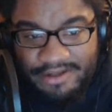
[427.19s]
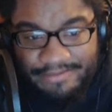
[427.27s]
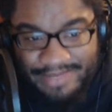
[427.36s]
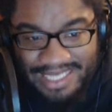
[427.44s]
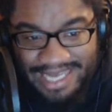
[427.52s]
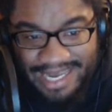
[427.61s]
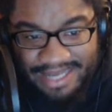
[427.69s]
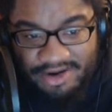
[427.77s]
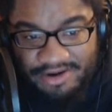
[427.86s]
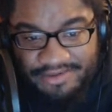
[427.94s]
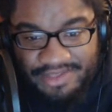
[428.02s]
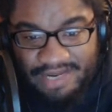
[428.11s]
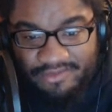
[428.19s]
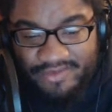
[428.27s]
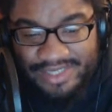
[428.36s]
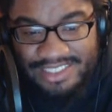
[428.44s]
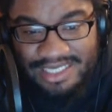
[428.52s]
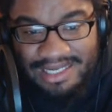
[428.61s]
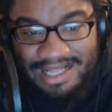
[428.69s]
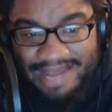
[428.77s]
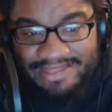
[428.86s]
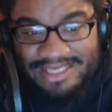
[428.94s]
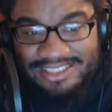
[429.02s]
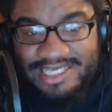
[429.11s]
but they had her there, which I
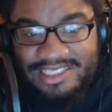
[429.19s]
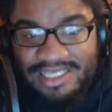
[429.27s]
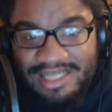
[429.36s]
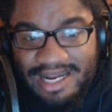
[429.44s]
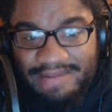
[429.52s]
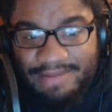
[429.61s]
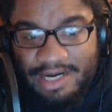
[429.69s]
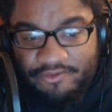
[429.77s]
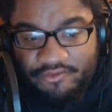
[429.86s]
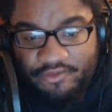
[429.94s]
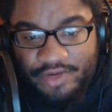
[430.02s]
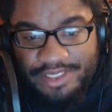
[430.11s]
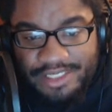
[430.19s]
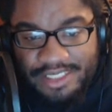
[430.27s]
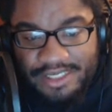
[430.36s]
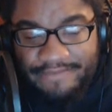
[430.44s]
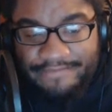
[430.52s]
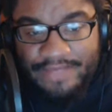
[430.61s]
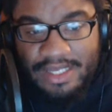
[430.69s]
think says a lot about really